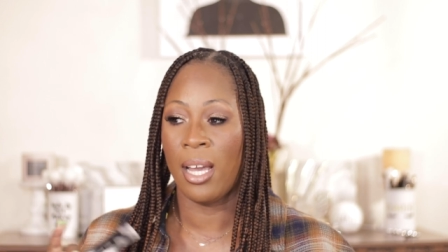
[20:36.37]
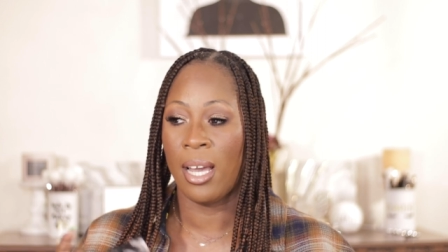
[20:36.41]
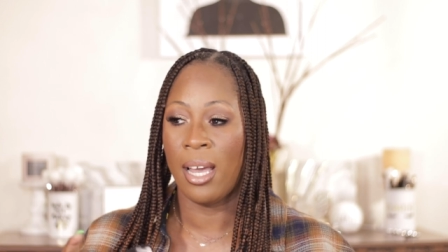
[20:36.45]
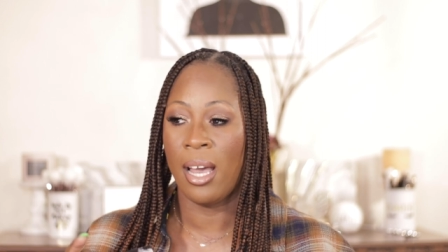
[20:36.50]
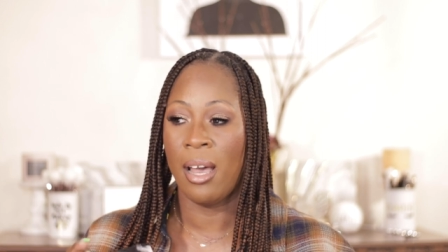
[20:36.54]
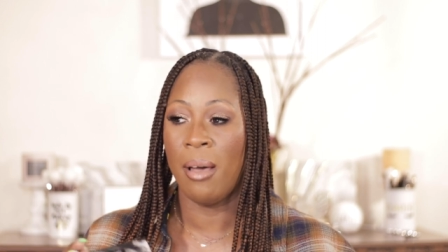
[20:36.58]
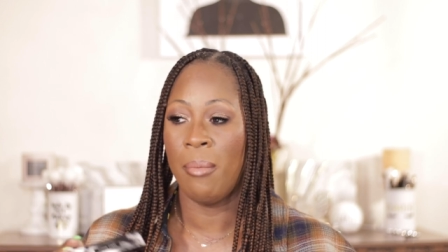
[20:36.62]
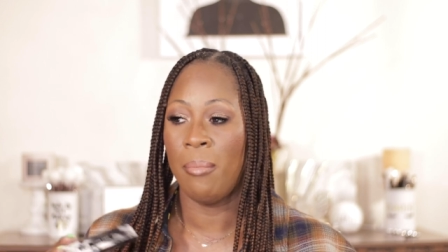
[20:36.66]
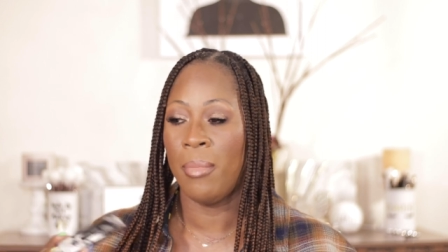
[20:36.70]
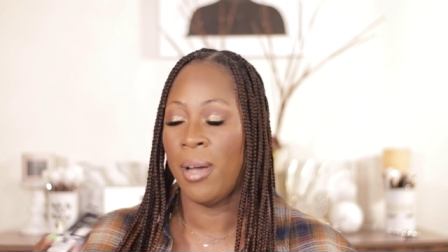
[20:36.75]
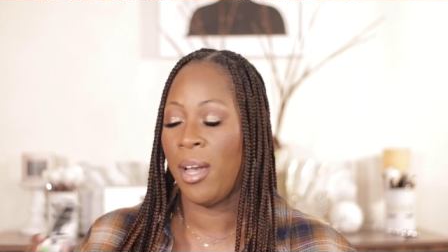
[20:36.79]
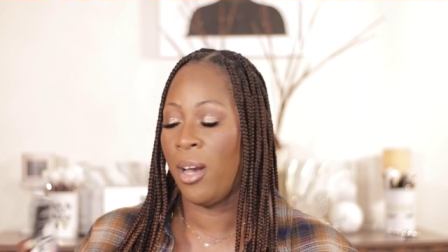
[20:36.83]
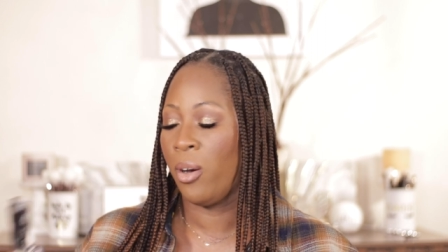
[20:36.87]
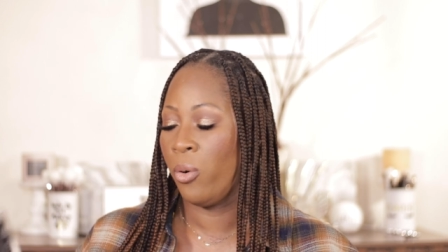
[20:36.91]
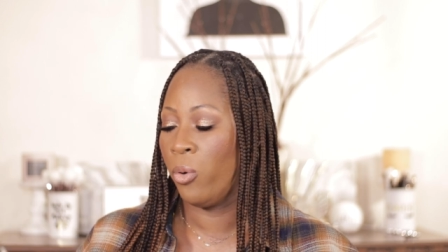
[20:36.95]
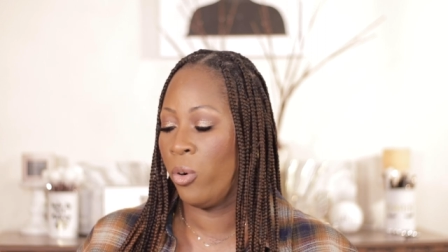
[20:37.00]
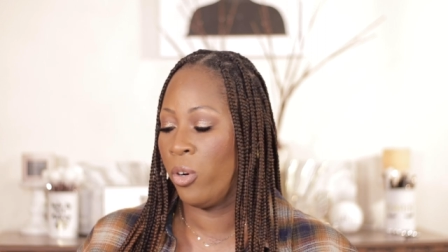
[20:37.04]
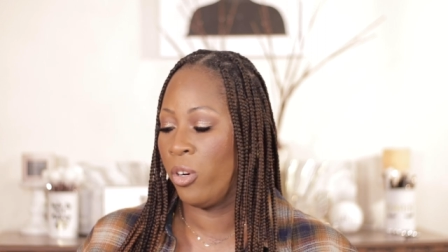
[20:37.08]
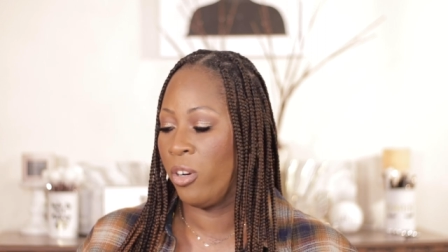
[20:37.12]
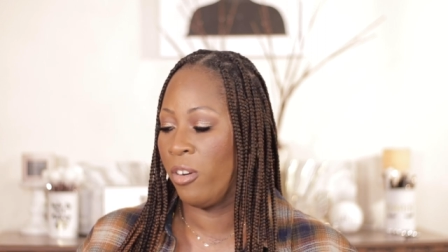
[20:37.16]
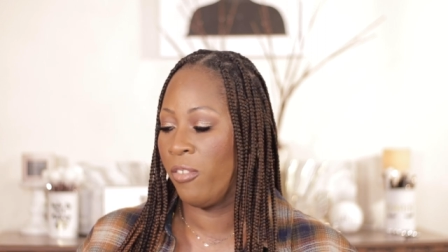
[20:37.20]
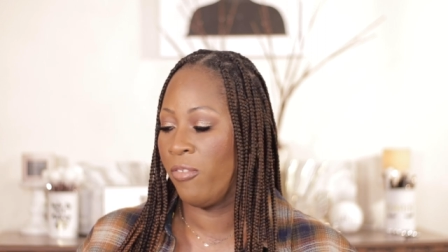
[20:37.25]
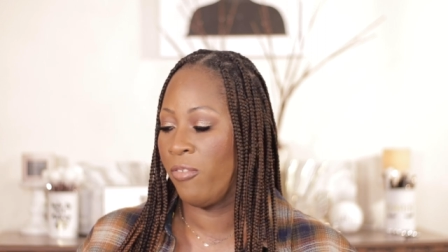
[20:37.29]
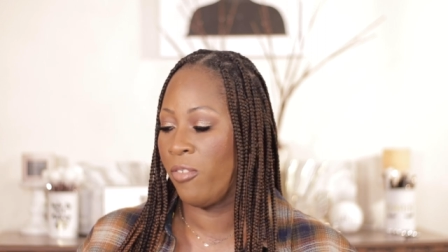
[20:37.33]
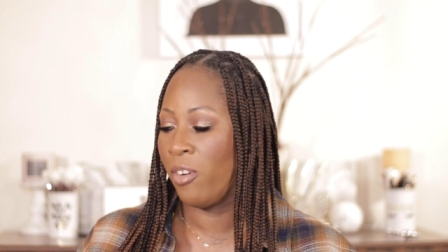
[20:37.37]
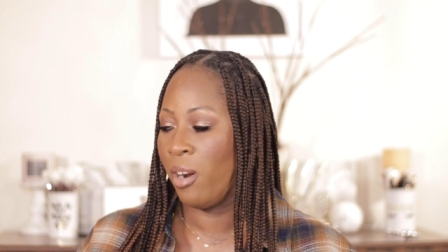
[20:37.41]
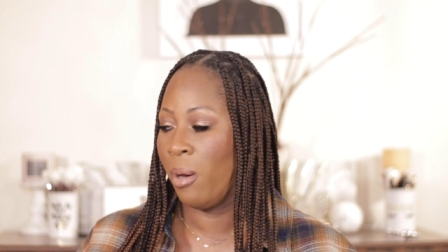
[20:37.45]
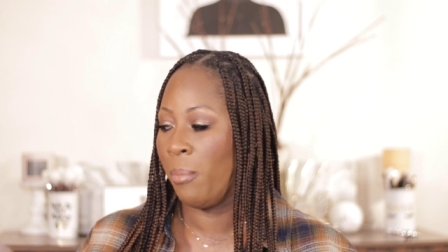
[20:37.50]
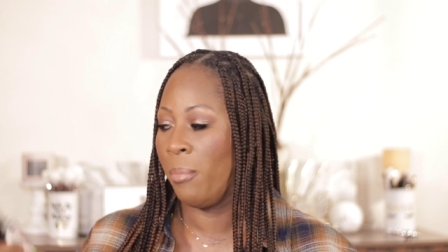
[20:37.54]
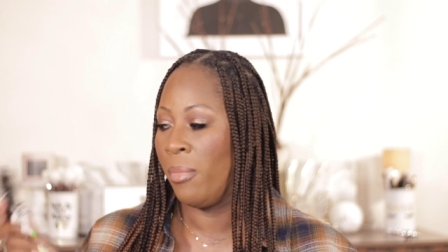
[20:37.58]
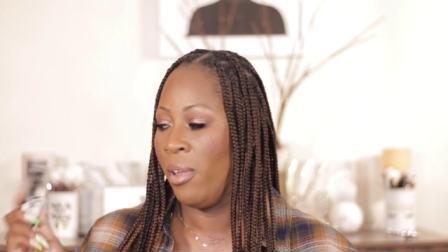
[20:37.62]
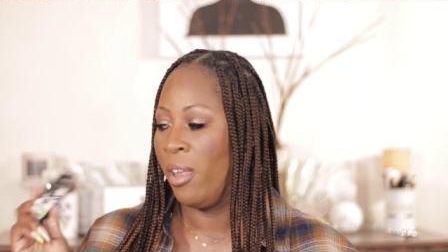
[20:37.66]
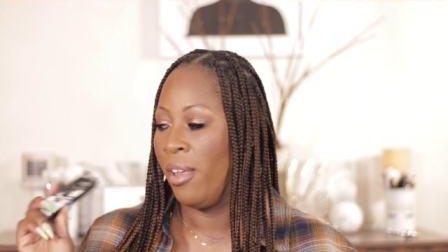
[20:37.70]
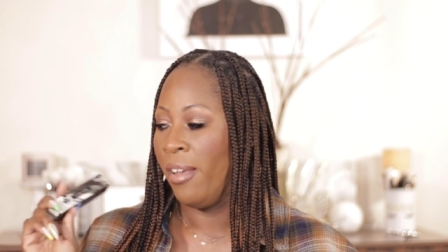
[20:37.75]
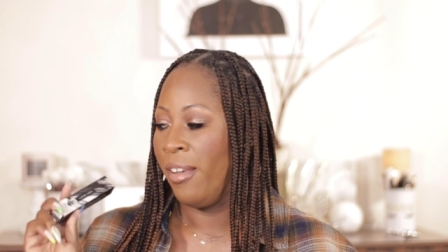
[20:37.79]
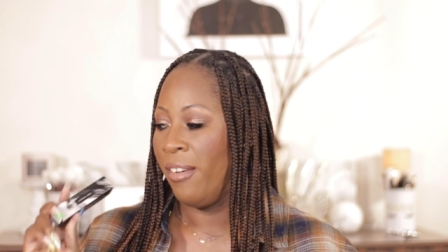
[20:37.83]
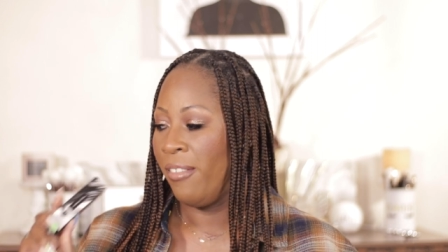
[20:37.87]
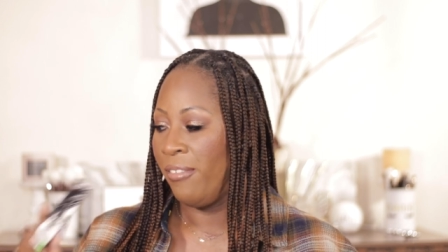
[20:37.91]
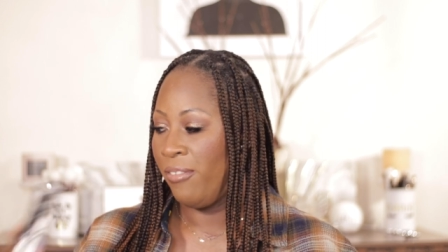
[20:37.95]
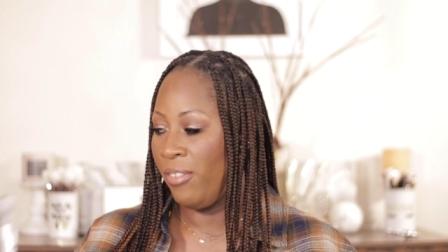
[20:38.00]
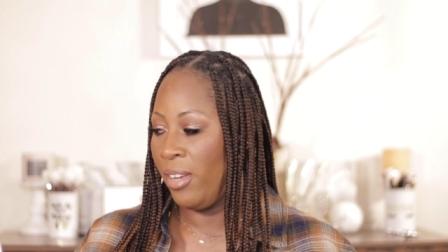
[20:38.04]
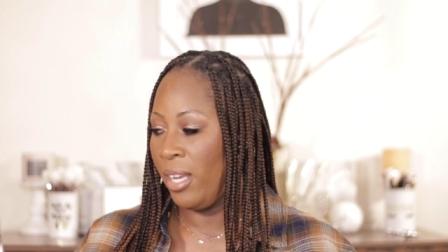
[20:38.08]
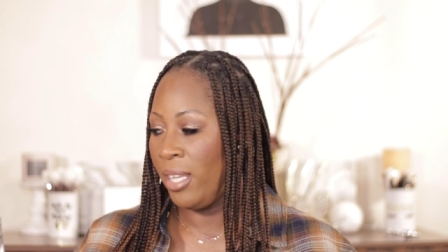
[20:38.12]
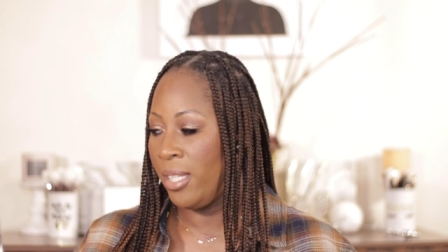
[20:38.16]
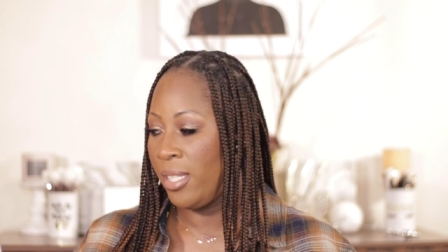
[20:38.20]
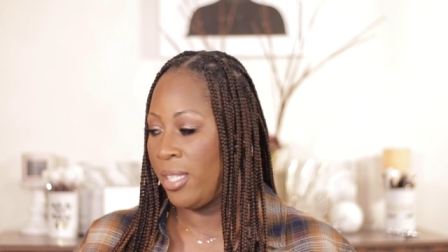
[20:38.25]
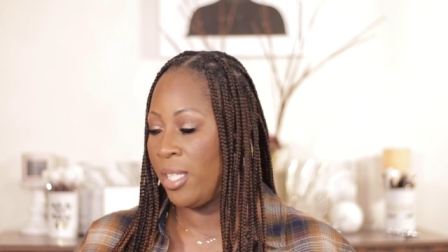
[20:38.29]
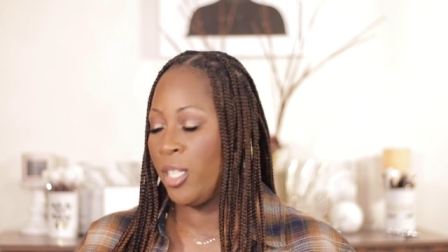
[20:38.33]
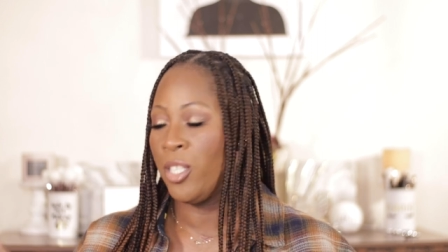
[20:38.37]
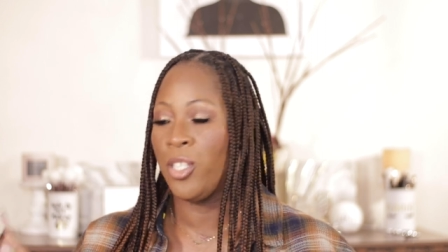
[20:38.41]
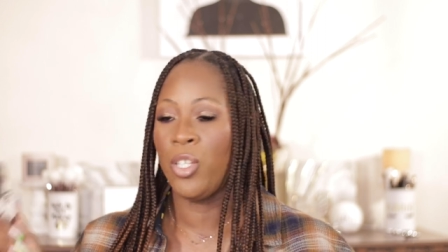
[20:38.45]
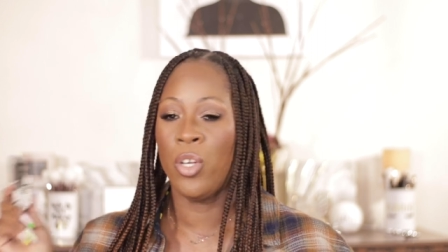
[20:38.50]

got my order from Fenty.